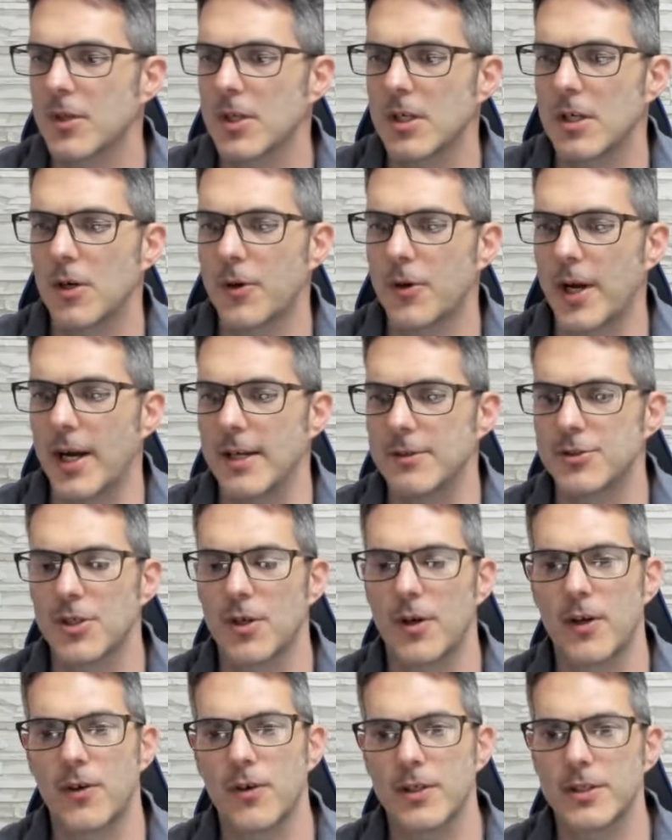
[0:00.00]
Okay, so
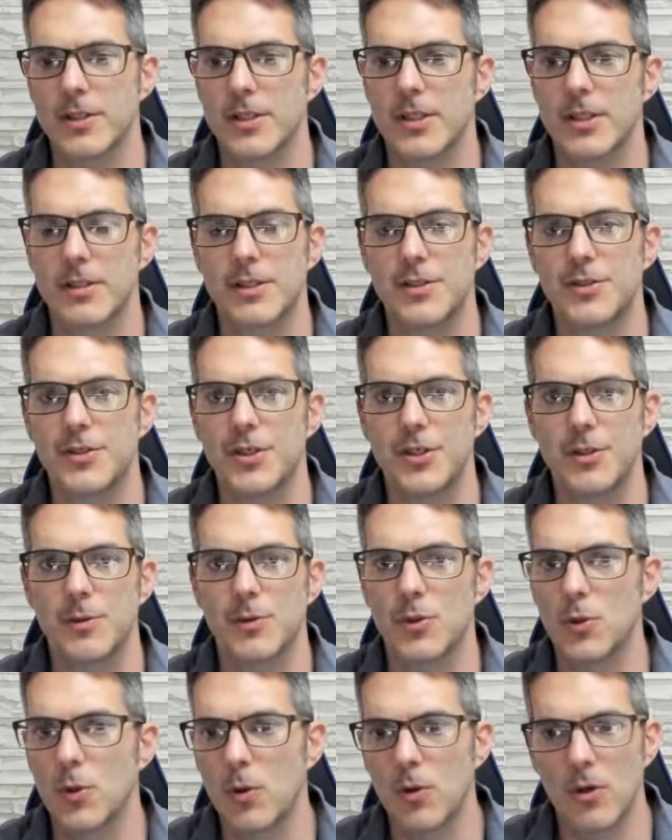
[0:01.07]
I clicked continue with
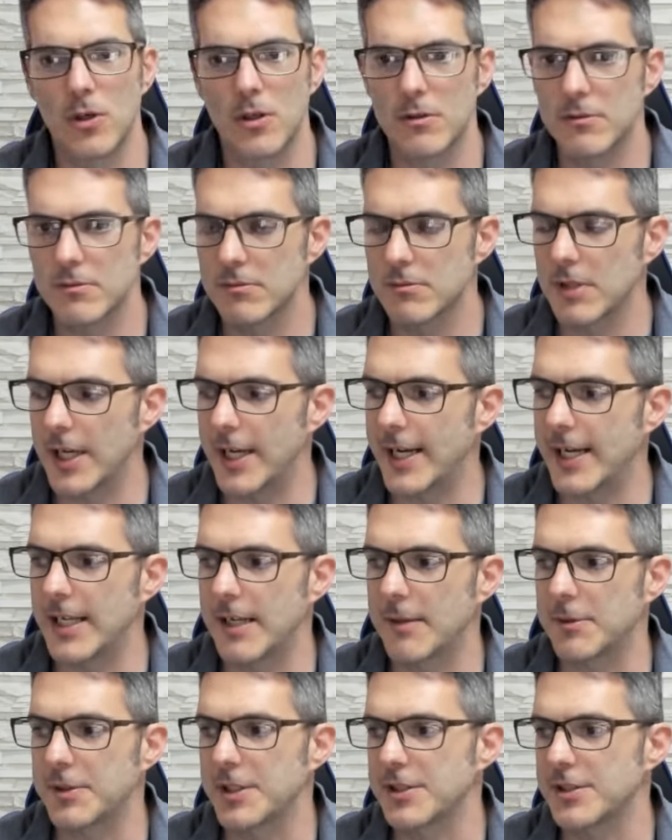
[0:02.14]
Google, and
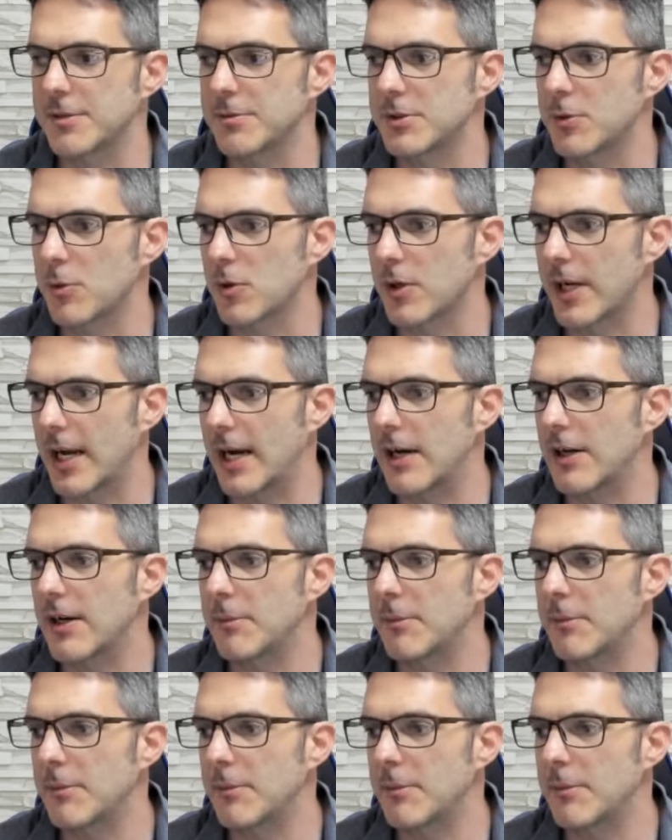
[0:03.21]
everything seems to work out.